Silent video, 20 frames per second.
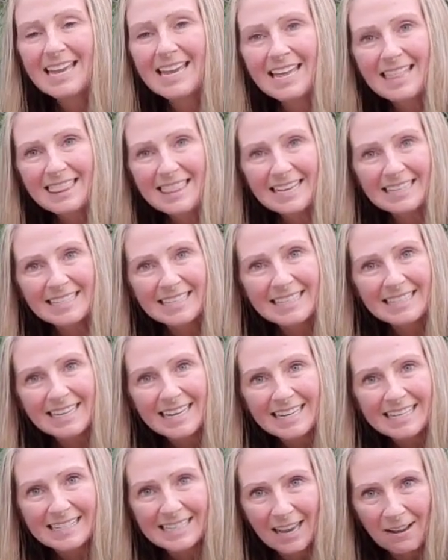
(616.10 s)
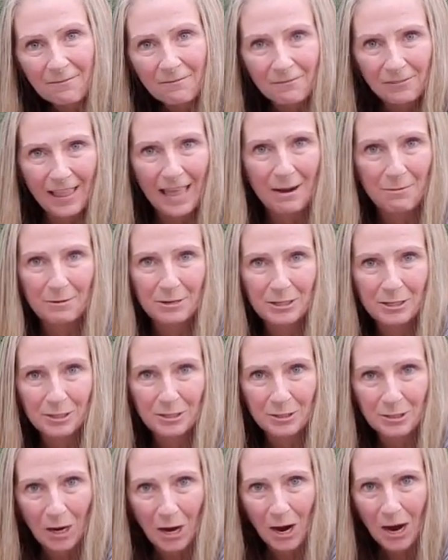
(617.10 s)
this is a sunflower
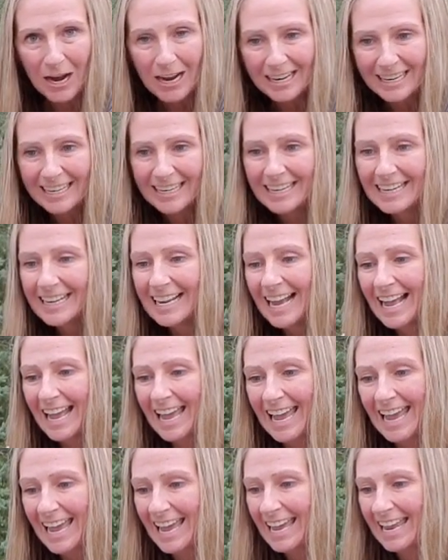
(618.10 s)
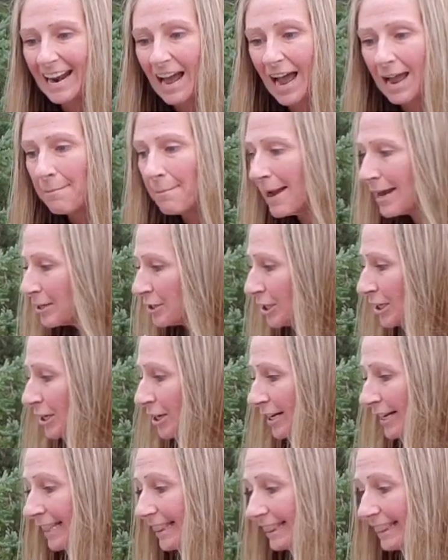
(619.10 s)
stalk, and I'm actually
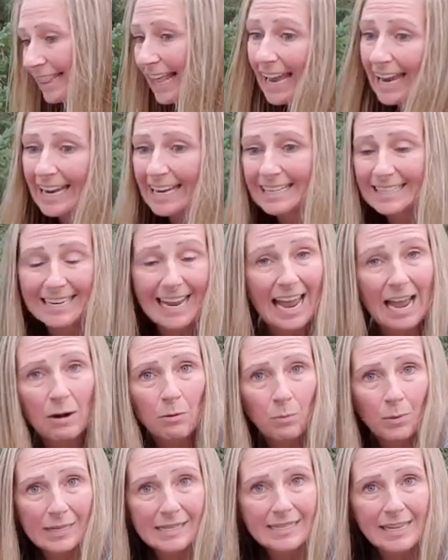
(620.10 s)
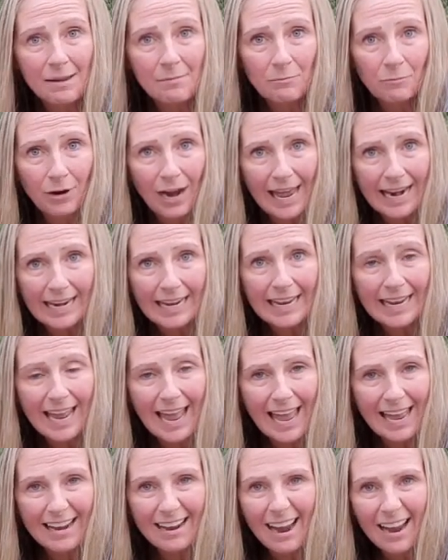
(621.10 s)
gonna lay it down once I'm ready
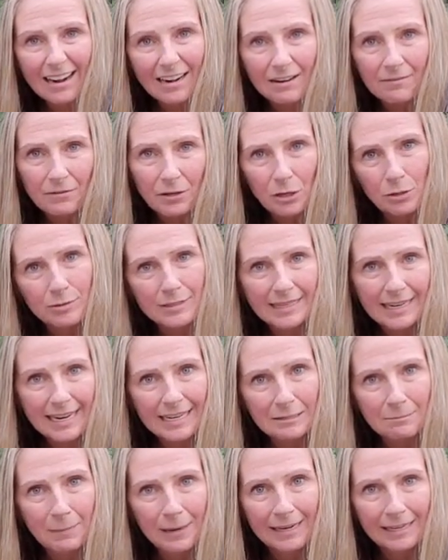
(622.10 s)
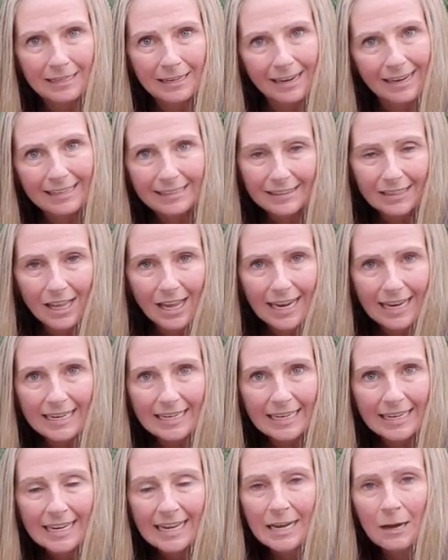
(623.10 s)
and kind of use it as my guideline
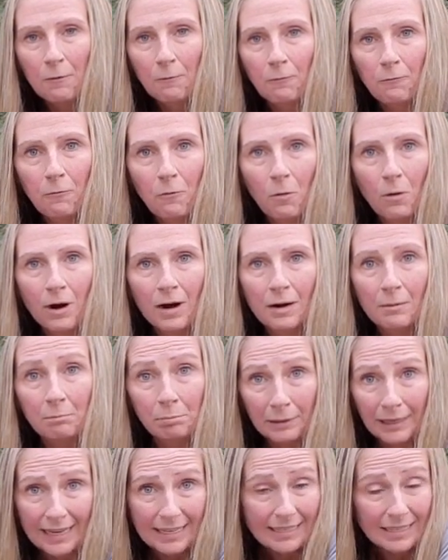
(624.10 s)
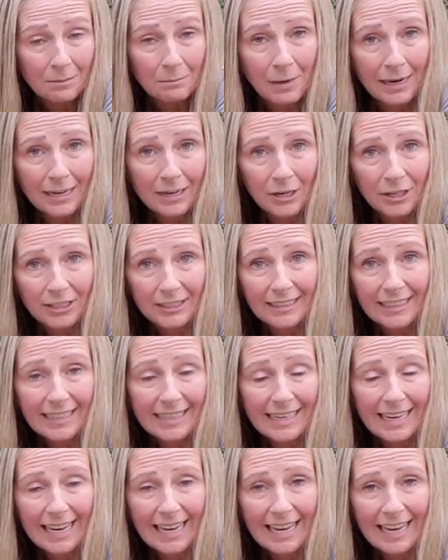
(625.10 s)
for planting my garlic
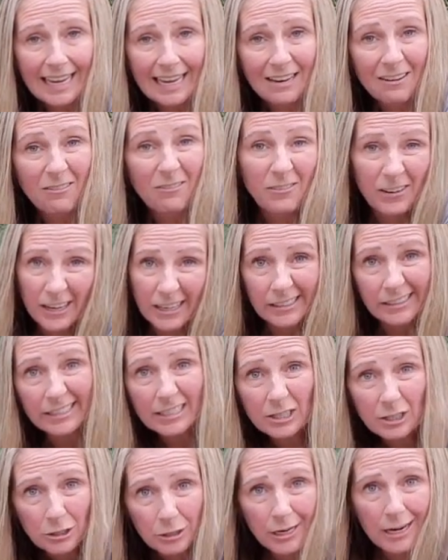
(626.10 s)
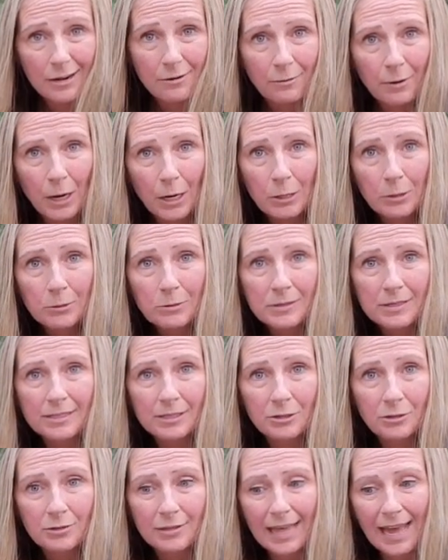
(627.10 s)
in fairly straight rows
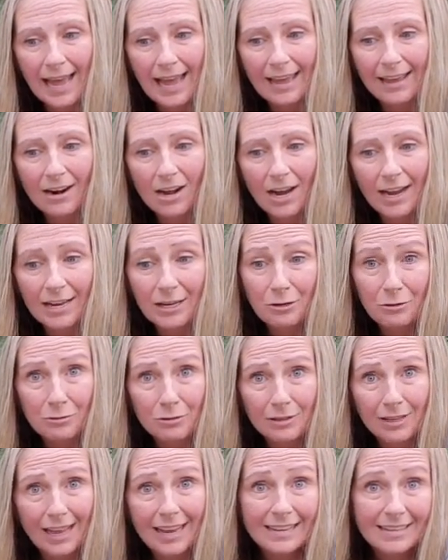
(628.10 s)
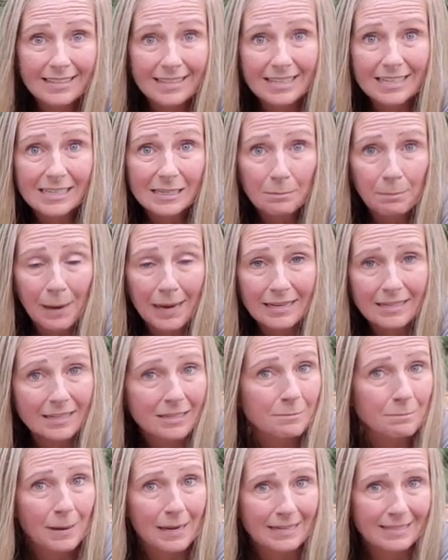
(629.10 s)
so that I utilize this space as
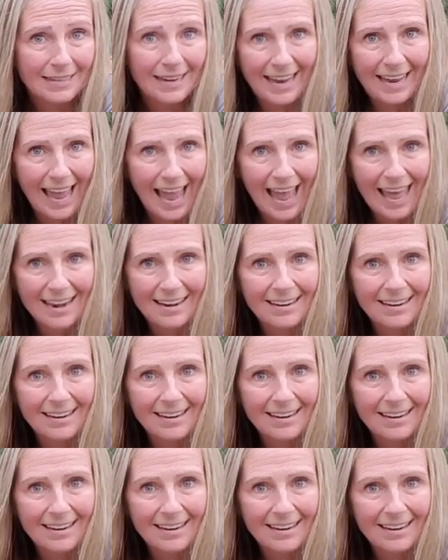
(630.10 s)
best I can.